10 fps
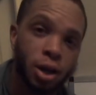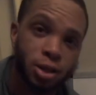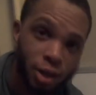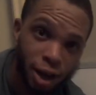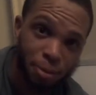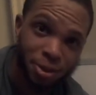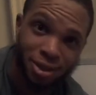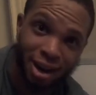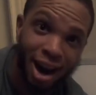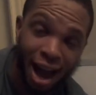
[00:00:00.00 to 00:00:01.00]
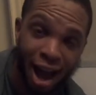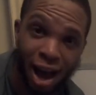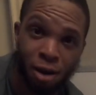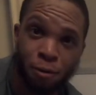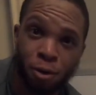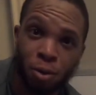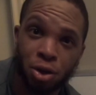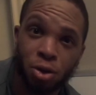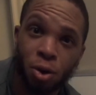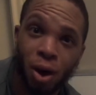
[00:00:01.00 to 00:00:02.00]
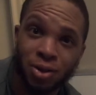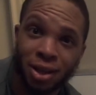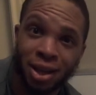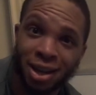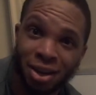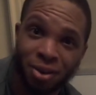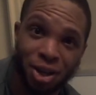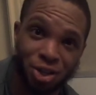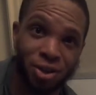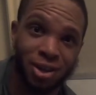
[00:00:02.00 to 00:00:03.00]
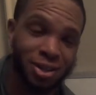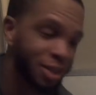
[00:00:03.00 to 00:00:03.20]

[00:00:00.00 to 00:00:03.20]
tips that I have for when you go out to eat in restaurants.